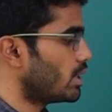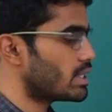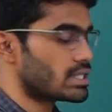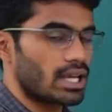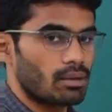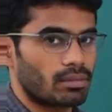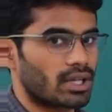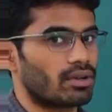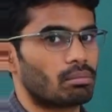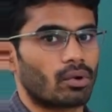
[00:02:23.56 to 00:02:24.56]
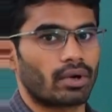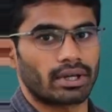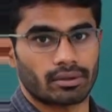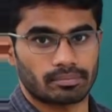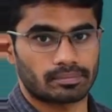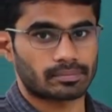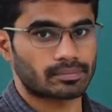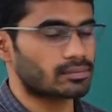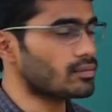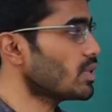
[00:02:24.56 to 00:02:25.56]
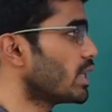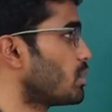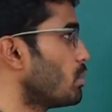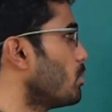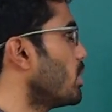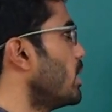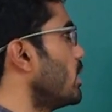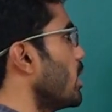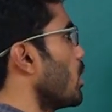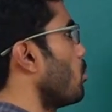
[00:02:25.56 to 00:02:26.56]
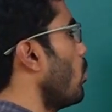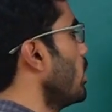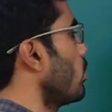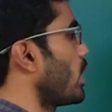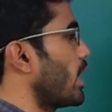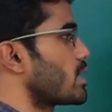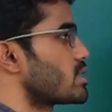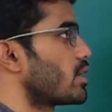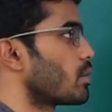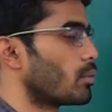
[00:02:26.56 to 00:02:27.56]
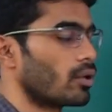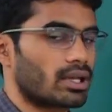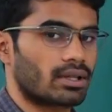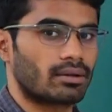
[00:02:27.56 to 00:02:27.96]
the same given point. It may be an interior point or an exterior point.